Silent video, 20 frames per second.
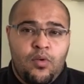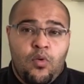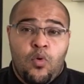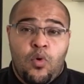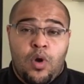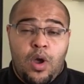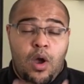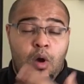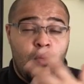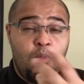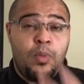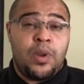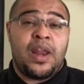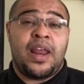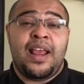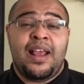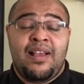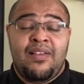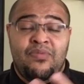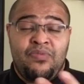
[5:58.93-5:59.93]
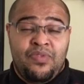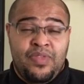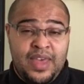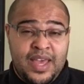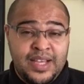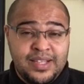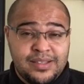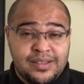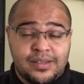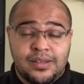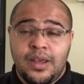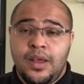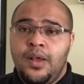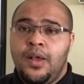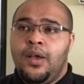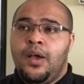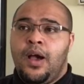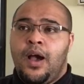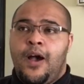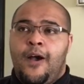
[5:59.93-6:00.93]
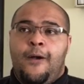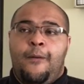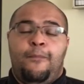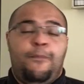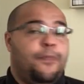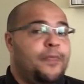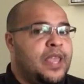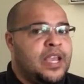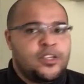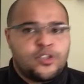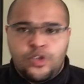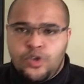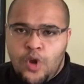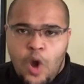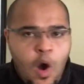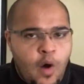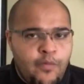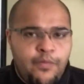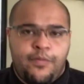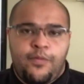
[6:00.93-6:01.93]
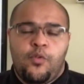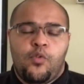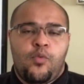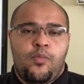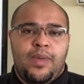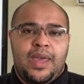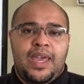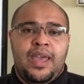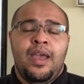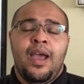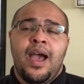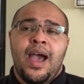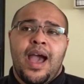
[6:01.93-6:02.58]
or culminating this Um, is not for me.